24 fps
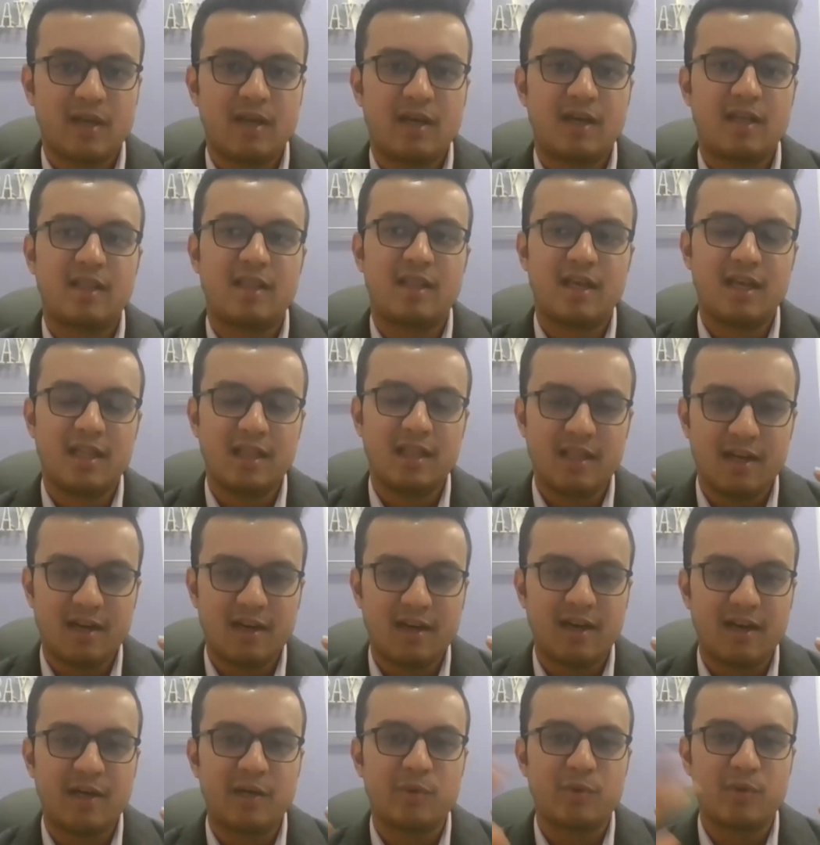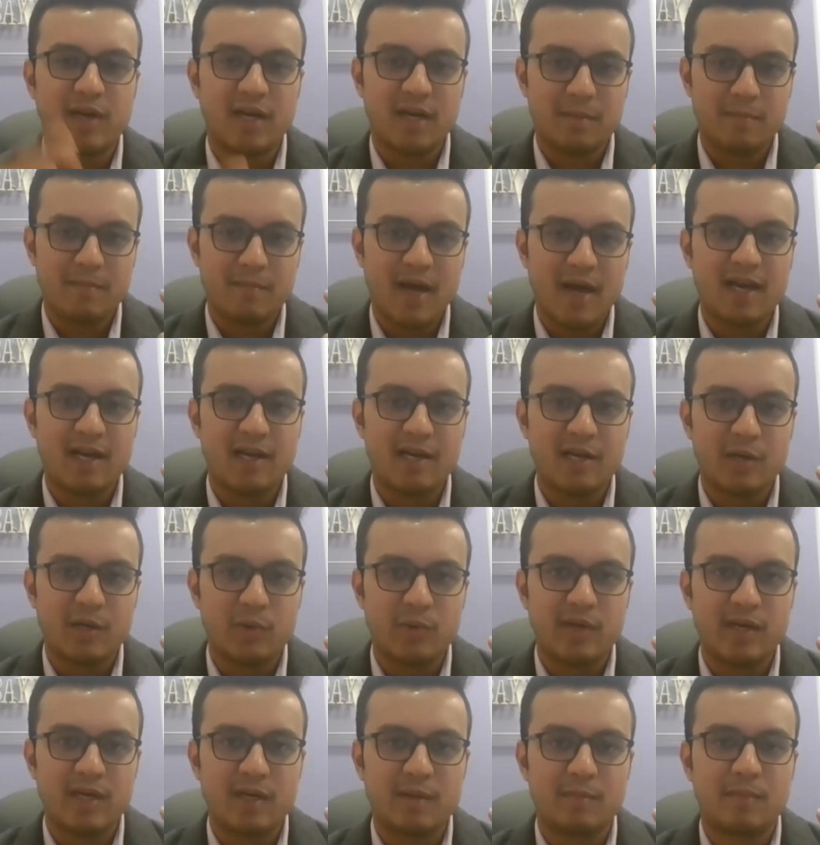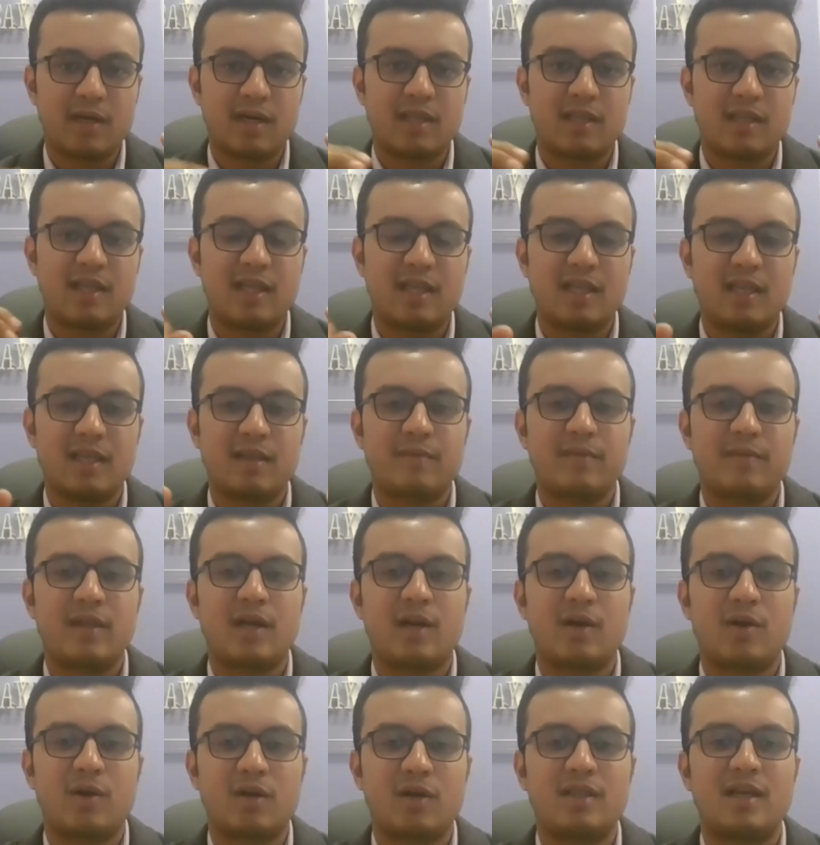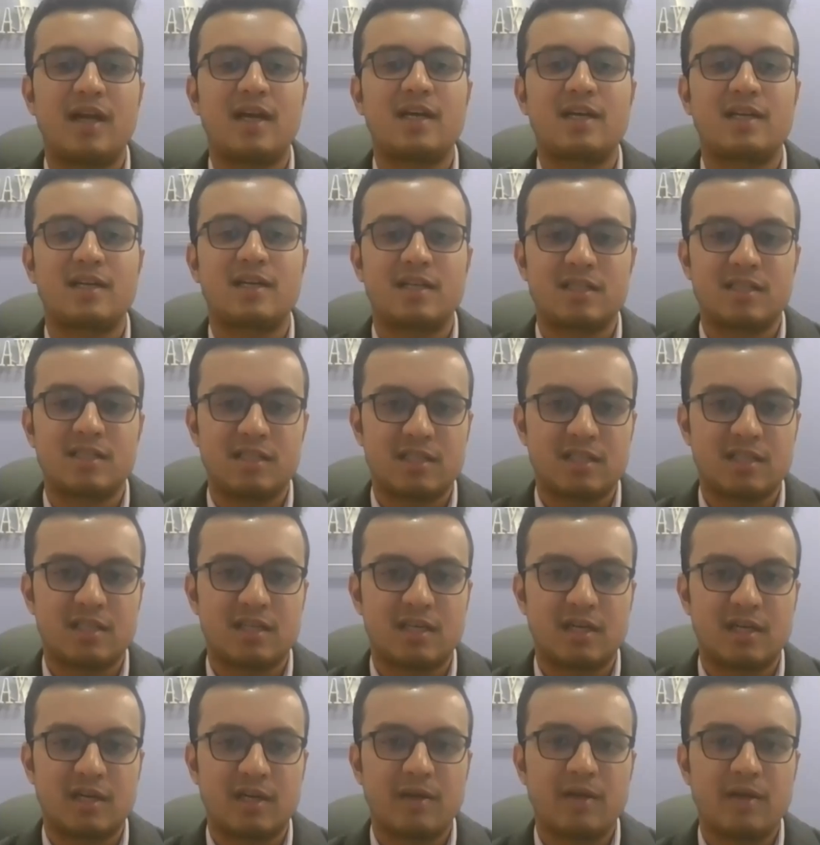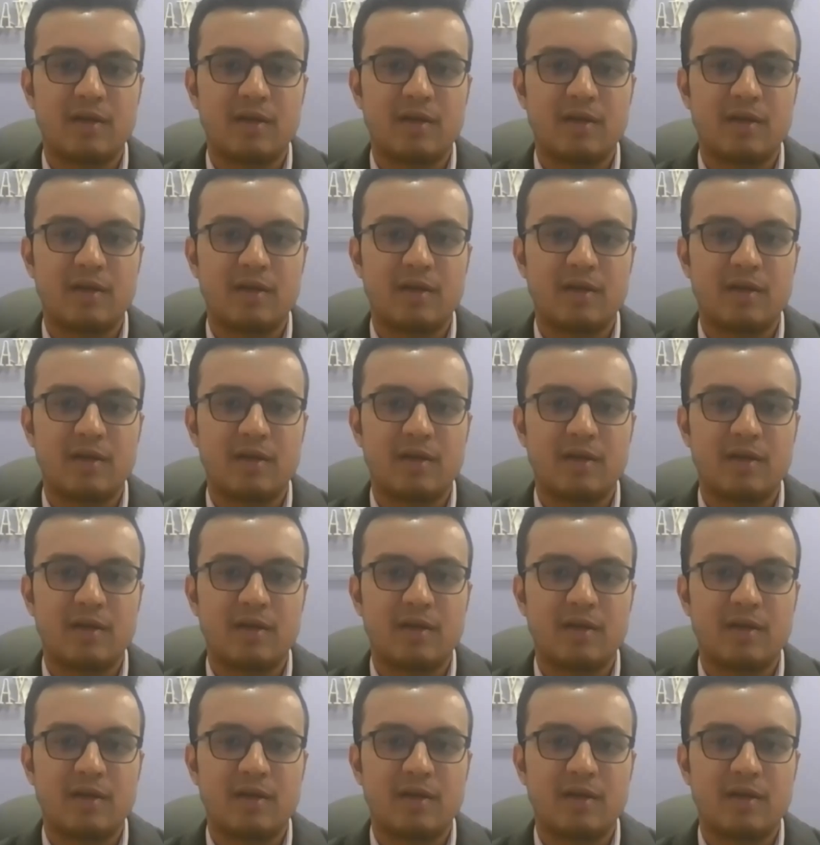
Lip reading: And then they try to get back into it, but then they're not that consistent,